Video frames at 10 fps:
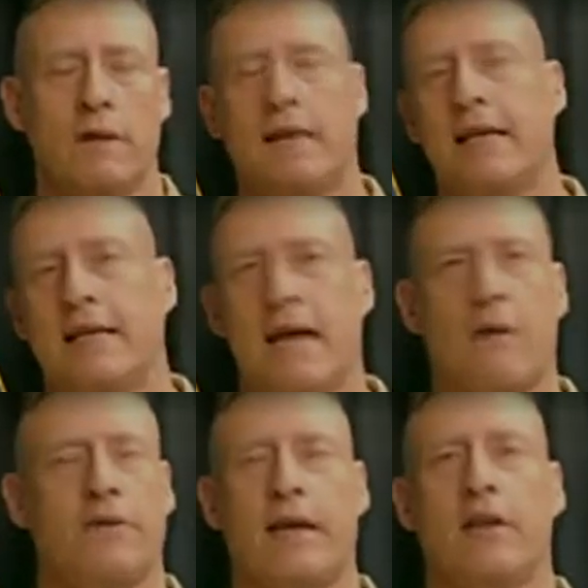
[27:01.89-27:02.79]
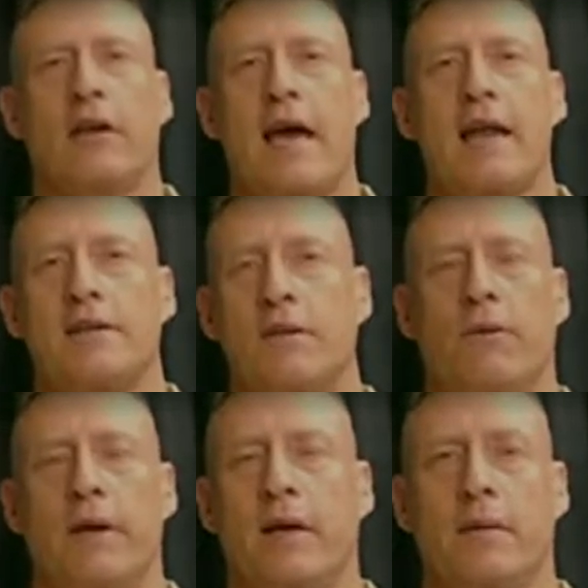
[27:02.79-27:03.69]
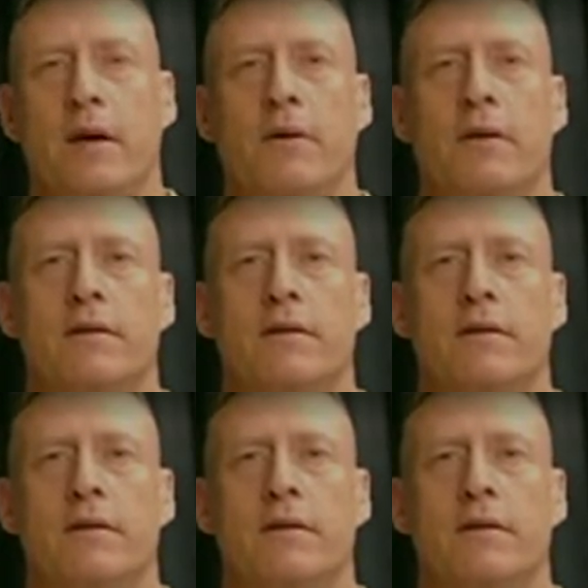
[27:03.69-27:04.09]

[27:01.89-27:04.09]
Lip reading: I'll take that. We'll take a look at it and see what we can come up with.